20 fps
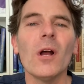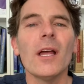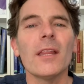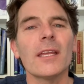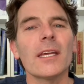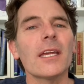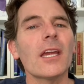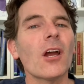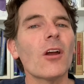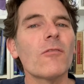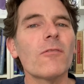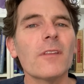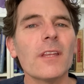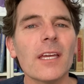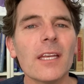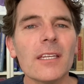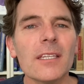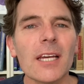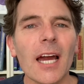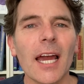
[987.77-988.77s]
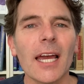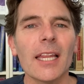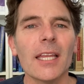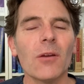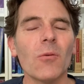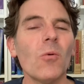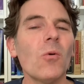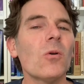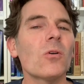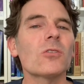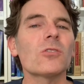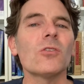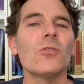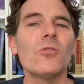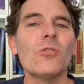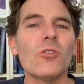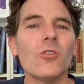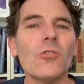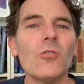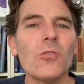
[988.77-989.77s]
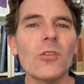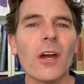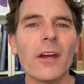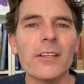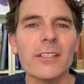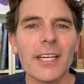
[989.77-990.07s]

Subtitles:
than go for their daily walks or do those